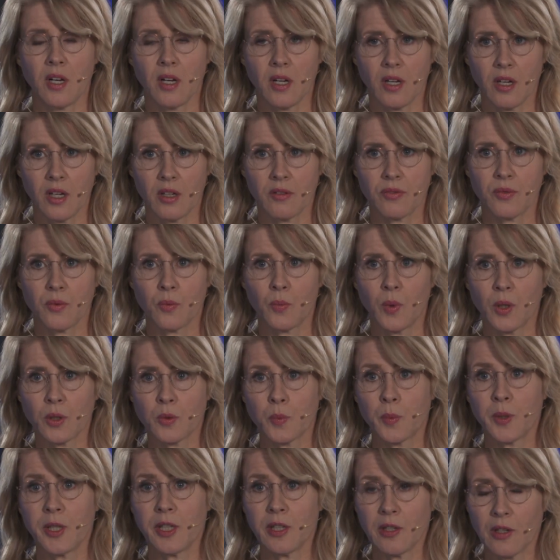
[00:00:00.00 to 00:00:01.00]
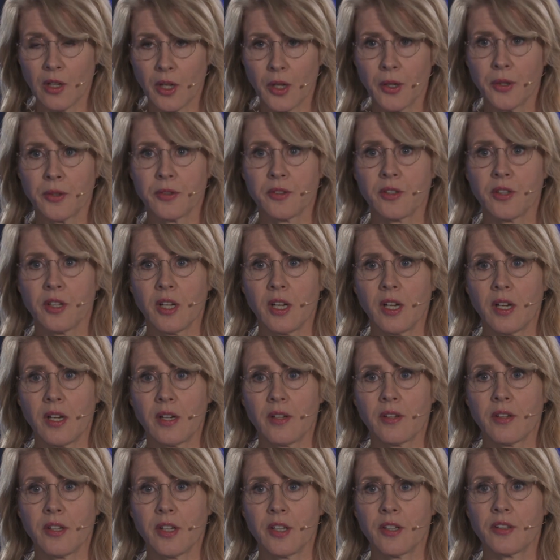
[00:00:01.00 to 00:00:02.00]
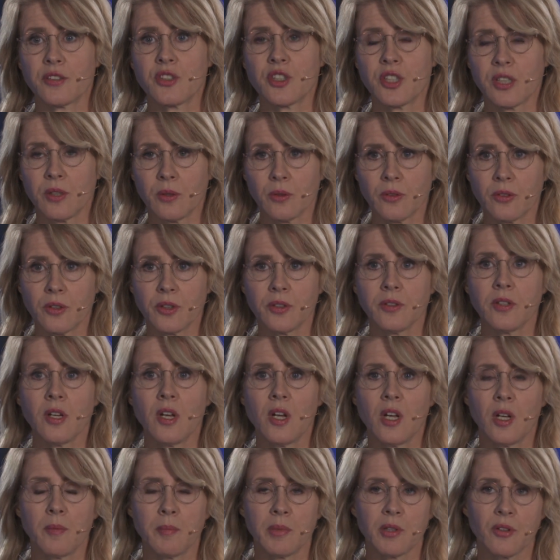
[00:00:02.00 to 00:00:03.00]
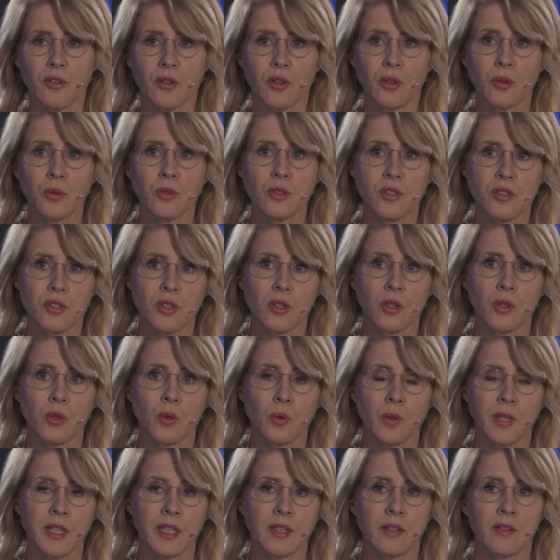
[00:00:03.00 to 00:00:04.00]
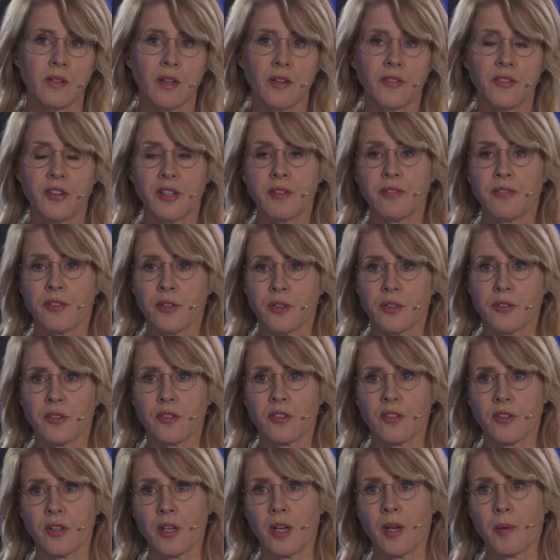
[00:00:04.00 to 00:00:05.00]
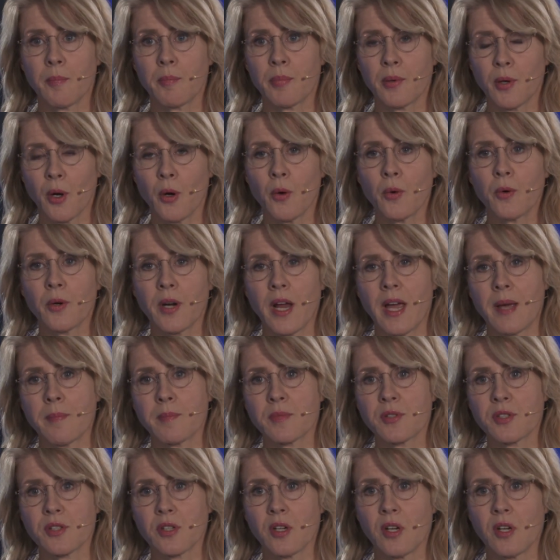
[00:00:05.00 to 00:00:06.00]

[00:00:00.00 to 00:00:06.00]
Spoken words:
of what we learn our children, but also in different programs